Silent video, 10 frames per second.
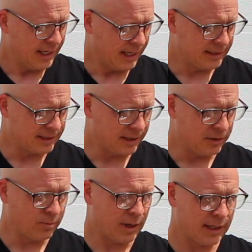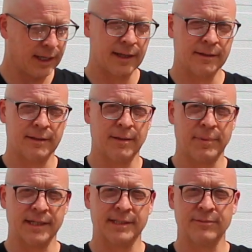is you want to get the
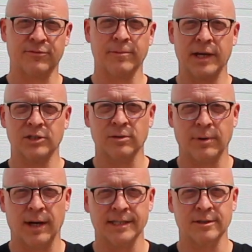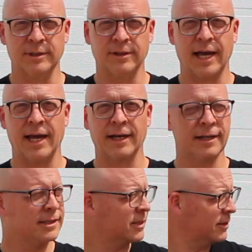best information possible.
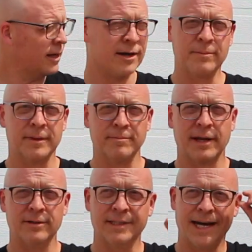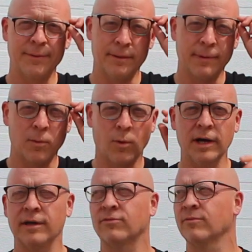And this could not have been better timing. My
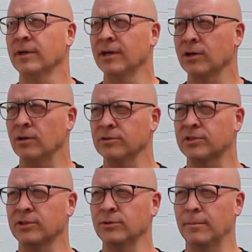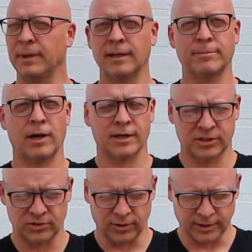wife goes to a big box
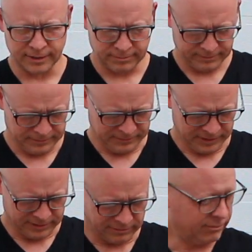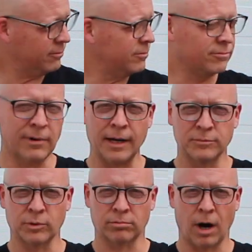store that
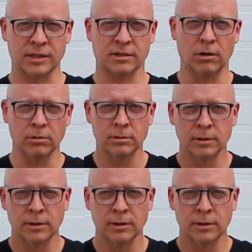rhymes with Roscoe.